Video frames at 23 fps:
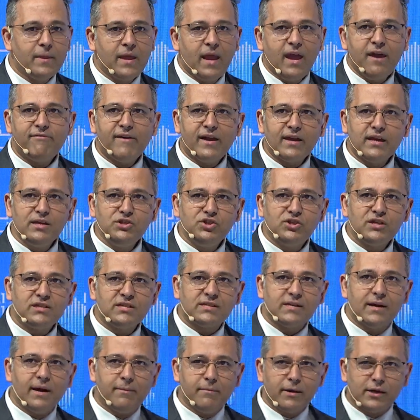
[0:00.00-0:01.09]
If I can
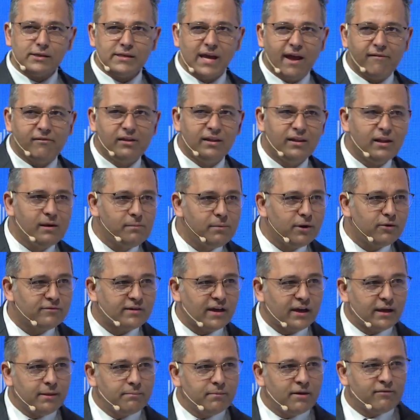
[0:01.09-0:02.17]
just, because I have a little bit of
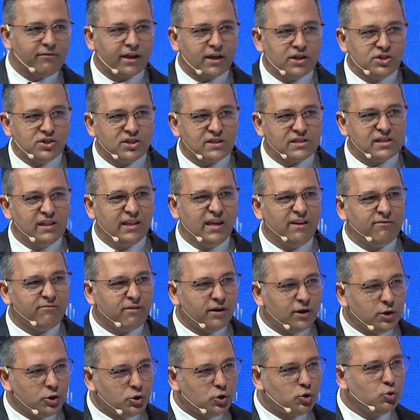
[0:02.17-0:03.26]
time, if I can just leave
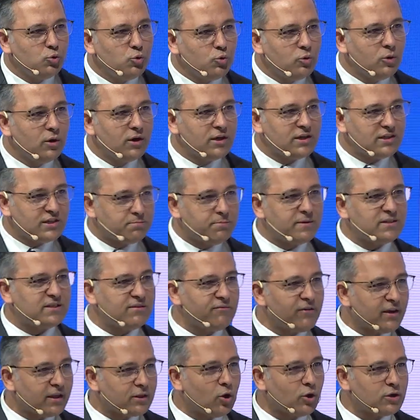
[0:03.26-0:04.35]
two
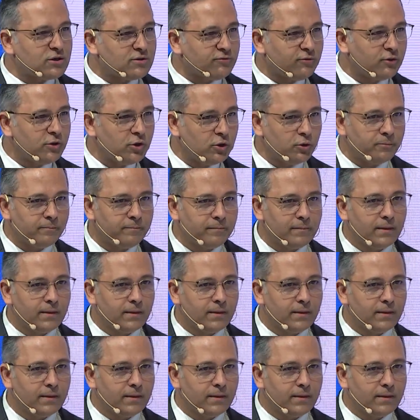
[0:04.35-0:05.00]
specific thoughts for you.